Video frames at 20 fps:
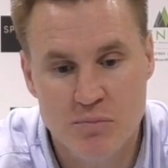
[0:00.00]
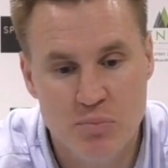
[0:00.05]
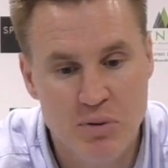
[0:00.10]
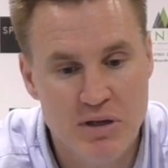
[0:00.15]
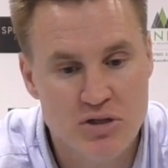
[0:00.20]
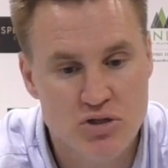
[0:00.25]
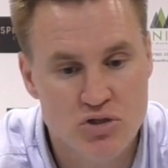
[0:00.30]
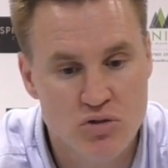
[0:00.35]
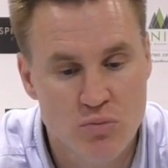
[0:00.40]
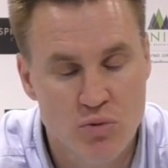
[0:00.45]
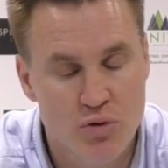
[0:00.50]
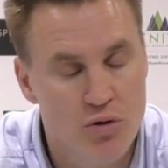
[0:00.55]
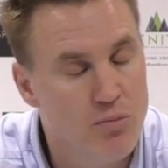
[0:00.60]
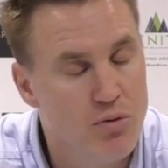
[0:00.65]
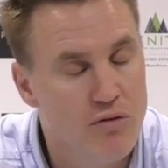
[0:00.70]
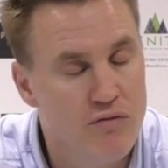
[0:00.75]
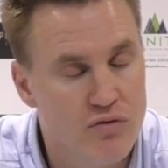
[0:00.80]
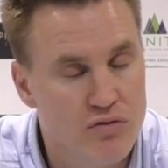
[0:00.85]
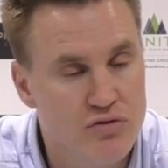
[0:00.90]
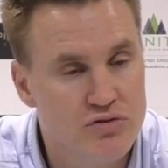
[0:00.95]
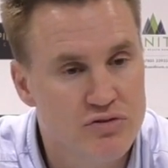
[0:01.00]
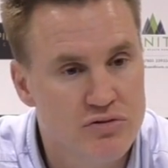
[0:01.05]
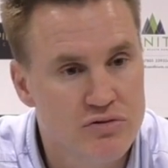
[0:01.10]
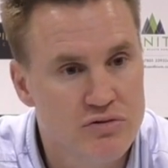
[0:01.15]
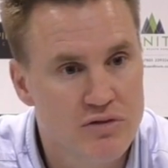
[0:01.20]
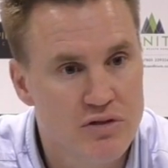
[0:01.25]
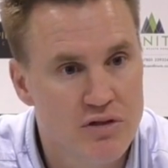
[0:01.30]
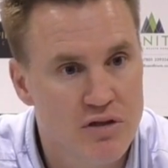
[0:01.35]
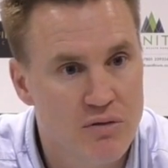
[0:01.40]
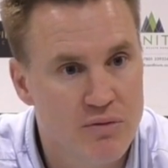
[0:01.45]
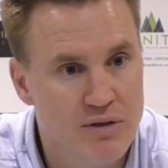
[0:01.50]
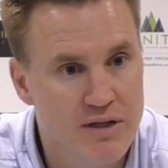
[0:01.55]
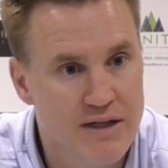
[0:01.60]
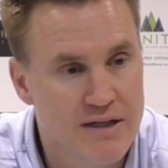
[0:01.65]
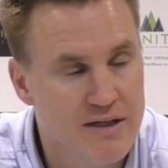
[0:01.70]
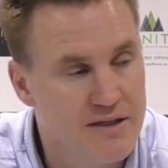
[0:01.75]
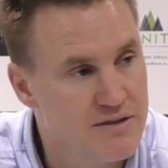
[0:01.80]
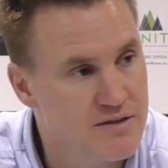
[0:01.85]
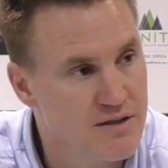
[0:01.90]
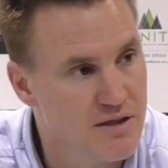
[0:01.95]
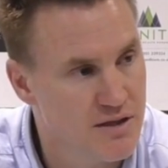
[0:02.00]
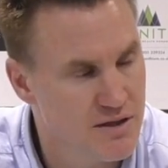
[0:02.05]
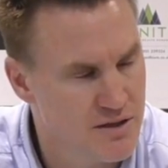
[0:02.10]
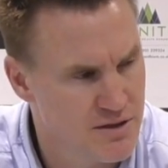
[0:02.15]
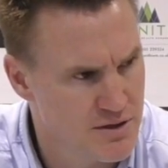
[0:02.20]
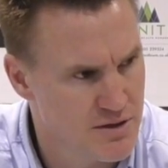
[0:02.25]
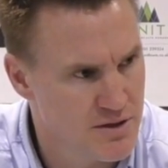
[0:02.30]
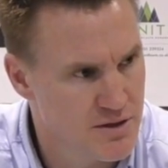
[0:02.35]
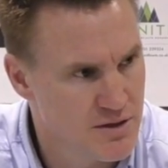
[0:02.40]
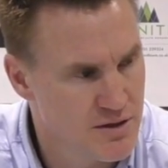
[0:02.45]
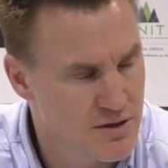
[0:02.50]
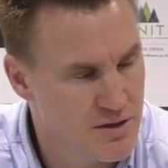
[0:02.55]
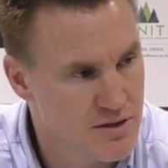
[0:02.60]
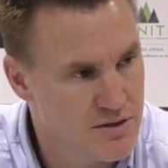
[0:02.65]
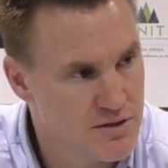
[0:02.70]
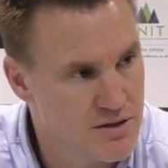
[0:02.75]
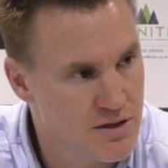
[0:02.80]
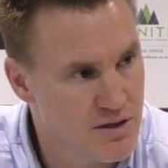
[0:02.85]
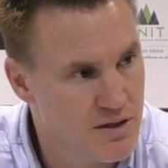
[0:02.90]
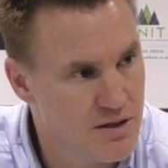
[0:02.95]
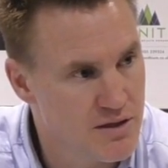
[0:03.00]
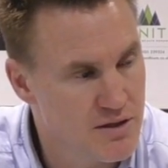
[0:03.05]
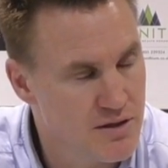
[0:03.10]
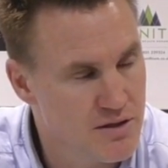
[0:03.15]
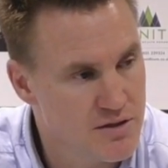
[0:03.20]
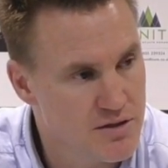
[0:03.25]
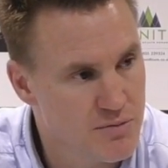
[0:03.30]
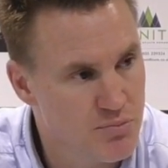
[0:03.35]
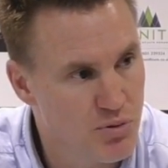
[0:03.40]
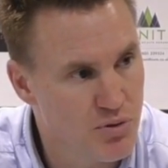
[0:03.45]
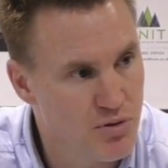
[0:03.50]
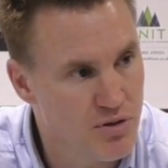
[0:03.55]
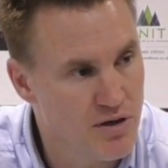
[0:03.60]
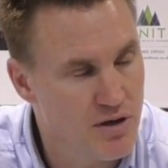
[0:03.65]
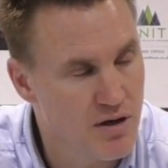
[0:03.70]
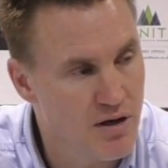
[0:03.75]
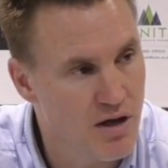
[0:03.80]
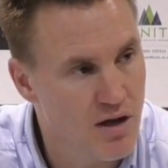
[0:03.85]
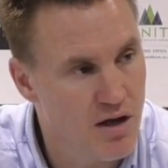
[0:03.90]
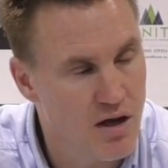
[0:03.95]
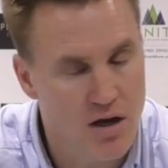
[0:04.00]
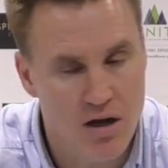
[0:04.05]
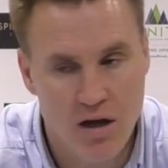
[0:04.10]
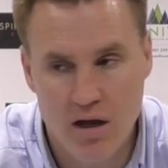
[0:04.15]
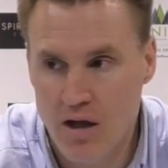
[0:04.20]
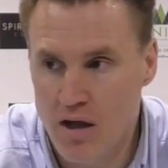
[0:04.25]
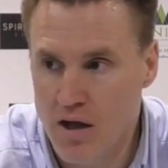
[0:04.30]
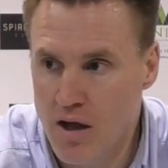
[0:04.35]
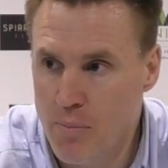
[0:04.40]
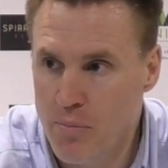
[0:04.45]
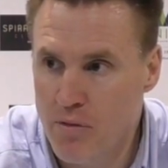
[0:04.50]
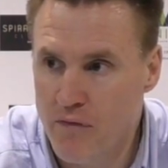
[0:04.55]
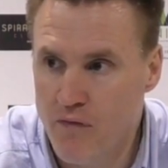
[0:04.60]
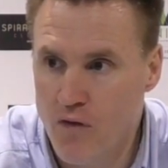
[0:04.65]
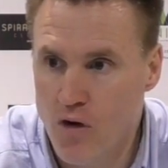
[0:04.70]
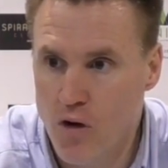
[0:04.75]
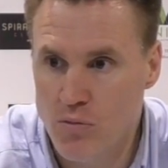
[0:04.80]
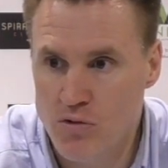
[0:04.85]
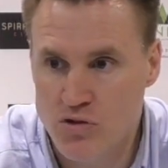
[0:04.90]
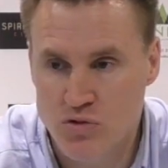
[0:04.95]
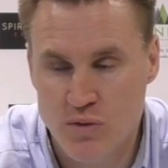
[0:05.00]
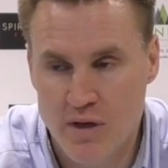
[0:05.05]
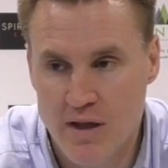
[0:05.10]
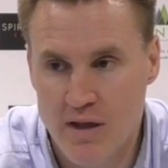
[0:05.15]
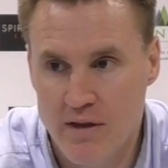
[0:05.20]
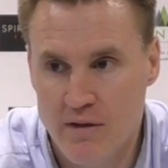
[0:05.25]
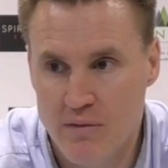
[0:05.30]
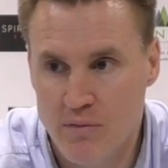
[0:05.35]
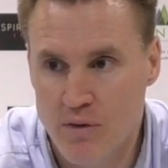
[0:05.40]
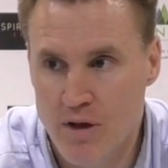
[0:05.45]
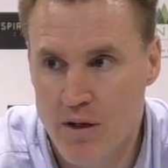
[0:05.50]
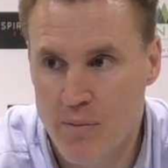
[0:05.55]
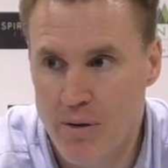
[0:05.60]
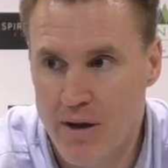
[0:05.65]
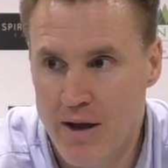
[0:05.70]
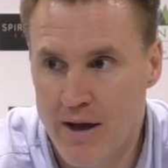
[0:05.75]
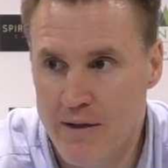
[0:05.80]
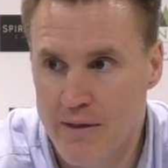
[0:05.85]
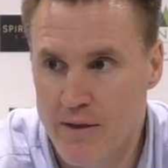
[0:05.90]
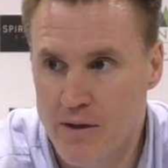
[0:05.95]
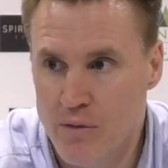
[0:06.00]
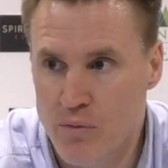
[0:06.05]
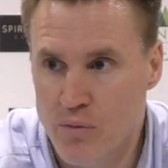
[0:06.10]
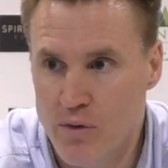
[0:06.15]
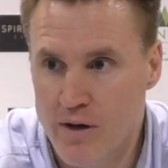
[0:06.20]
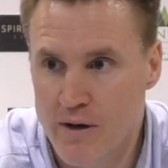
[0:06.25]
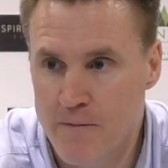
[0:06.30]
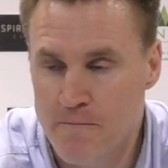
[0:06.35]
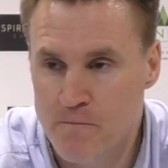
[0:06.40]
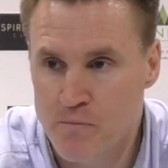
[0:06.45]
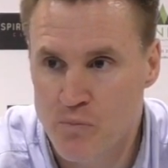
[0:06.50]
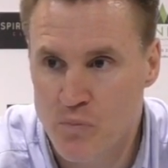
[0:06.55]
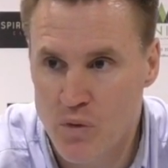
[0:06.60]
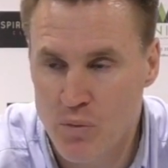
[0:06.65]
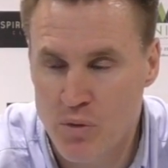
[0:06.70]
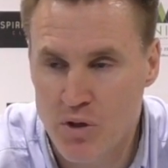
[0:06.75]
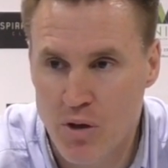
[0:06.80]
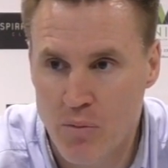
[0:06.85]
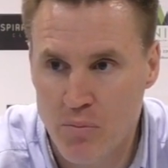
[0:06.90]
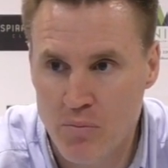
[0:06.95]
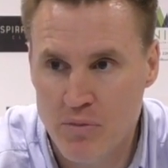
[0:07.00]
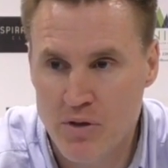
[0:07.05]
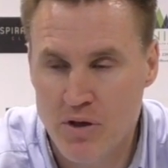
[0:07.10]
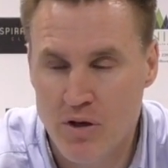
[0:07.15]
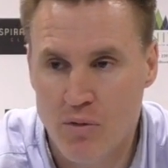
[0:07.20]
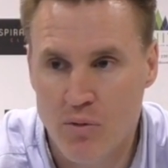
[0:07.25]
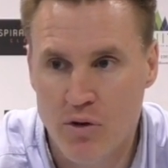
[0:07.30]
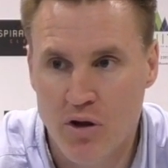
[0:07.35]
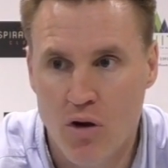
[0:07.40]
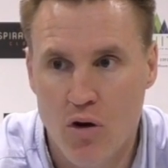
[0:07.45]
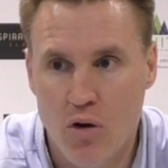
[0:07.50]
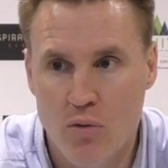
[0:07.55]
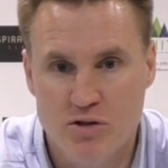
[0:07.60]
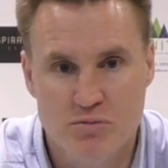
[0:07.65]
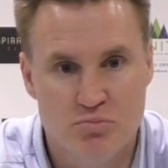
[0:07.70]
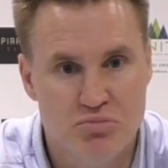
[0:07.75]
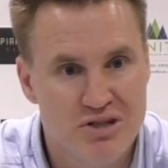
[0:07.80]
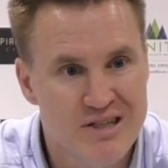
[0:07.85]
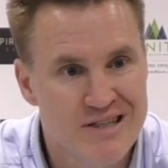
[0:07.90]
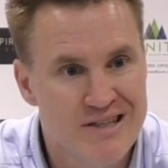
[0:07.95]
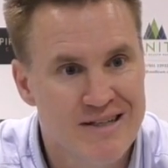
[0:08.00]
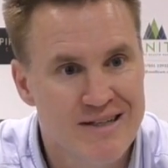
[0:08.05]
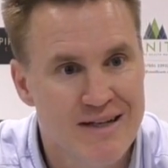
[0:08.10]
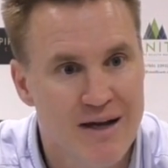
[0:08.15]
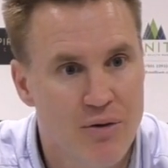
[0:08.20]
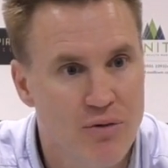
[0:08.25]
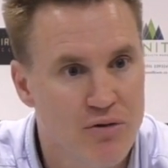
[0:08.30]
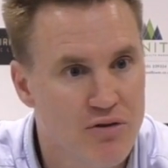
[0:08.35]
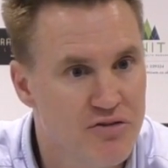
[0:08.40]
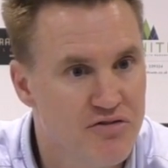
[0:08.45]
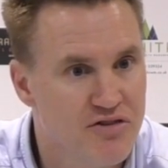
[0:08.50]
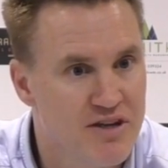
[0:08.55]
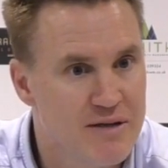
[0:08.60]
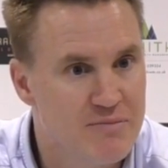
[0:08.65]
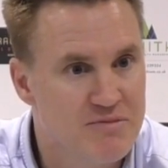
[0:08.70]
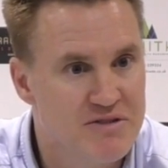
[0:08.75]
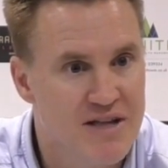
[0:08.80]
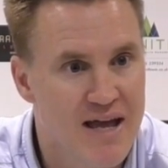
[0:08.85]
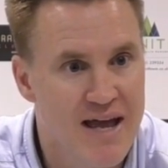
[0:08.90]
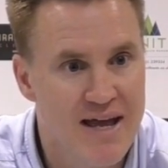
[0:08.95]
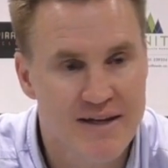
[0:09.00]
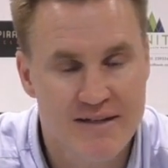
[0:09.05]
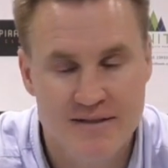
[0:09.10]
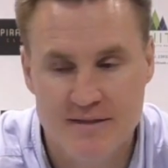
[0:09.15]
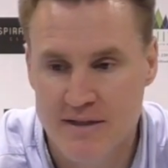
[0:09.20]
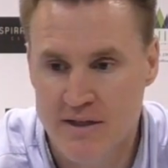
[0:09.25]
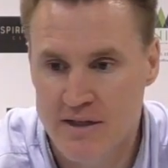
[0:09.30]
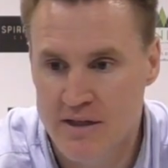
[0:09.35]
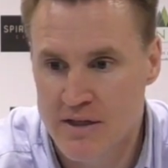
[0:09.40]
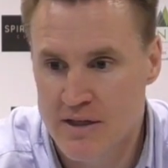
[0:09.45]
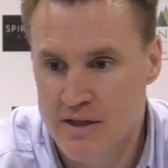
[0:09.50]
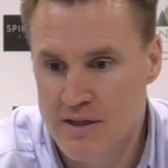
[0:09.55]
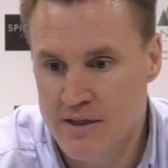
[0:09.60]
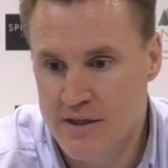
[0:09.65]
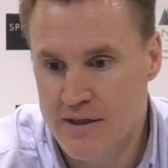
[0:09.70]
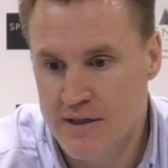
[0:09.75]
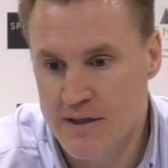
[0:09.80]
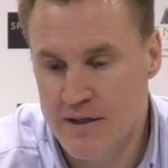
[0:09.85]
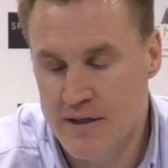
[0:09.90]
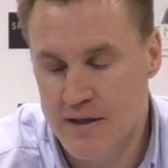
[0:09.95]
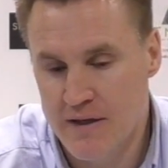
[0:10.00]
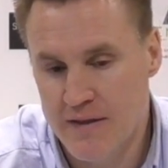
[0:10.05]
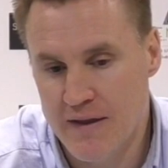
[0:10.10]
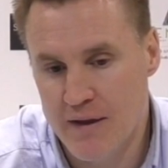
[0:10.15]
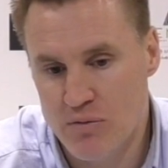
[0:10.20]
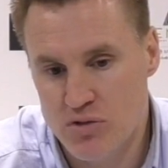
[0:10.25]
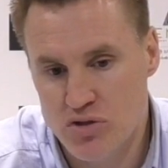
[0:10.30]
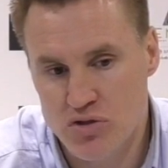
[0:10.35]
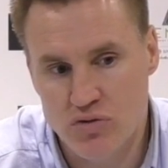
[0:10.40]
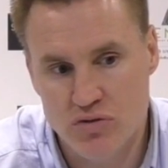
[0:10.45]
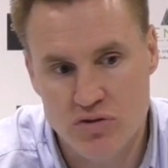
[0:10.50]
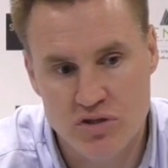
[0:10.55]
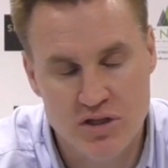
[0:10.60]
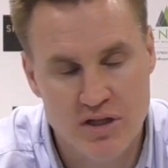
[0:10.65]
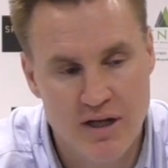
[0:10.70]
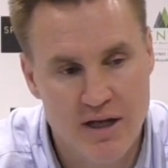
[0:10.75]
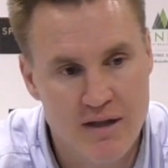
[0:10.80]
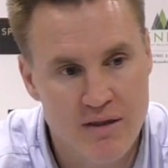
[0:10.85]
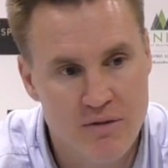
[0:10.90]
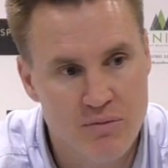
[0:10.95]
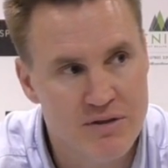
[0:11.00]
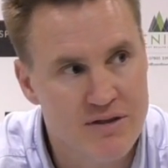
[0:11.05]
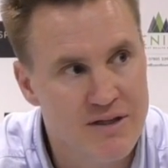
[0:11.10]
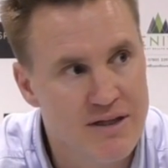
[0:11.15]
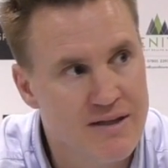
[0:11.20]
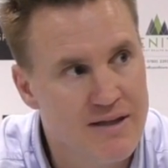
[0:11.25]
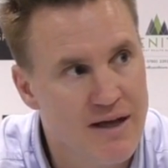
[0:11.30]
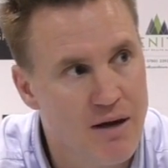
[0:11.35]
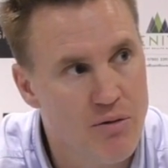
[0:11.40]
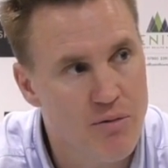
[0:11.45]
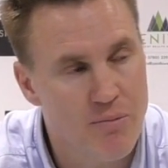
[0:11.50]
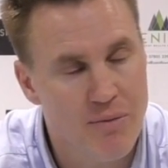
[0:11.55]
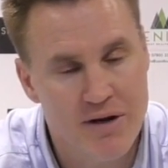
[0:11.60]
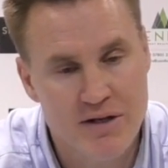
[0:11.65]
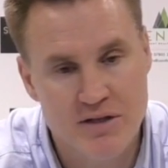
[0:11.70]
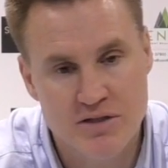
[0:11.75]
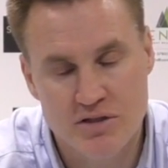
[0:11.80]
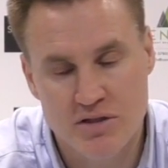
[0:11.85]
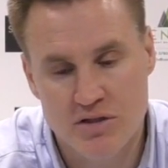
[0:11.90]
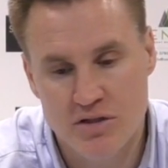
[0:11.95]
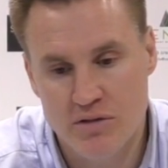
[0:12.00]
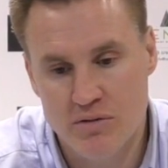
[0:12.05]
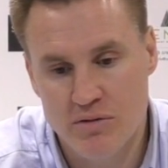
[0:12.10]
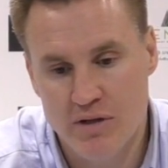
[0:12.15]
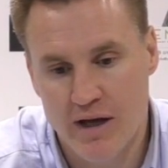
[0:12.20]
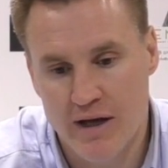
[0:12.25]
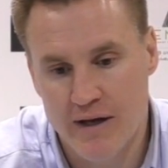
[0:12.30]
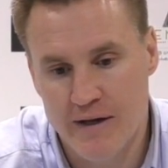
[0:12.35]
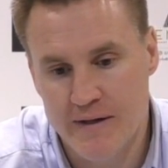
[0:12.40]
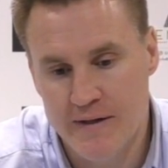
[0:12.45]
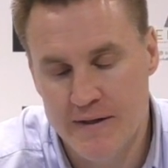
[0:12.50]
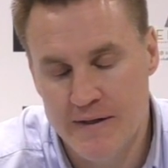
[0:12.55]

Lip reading: to beat someone above us. You know, we needed to put in a performance whereby that we're not always breathing down other teams' necks, and that was good today that we did that. We managed to do that.